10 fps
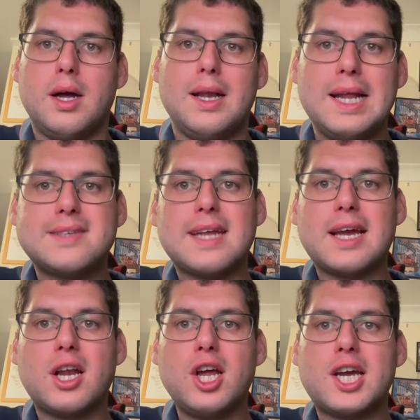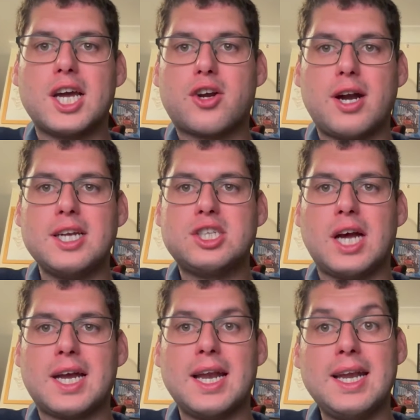Let's take a look at Granit
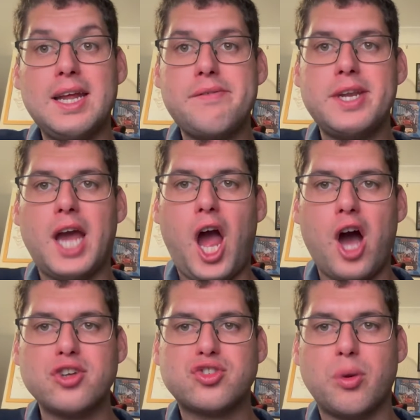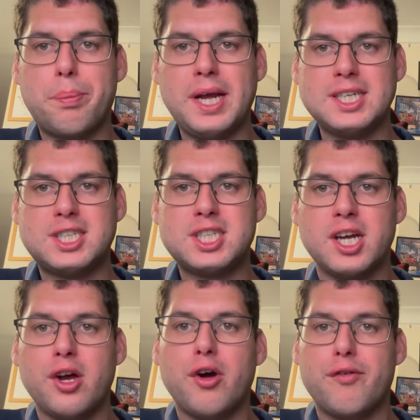Xhaka leaving the Arsenal pitch
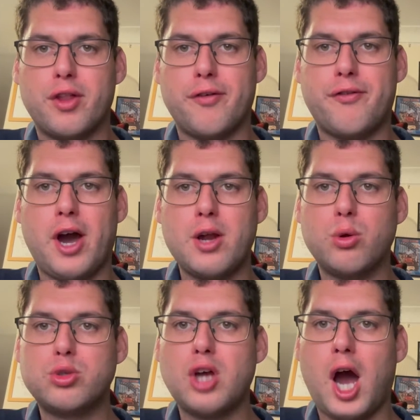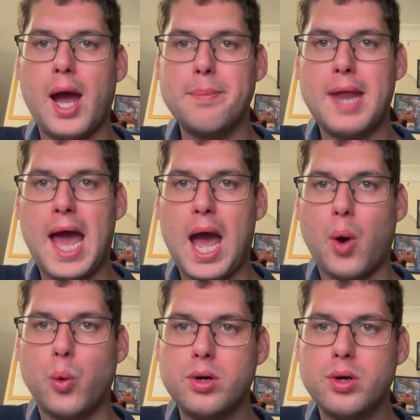for the final time now.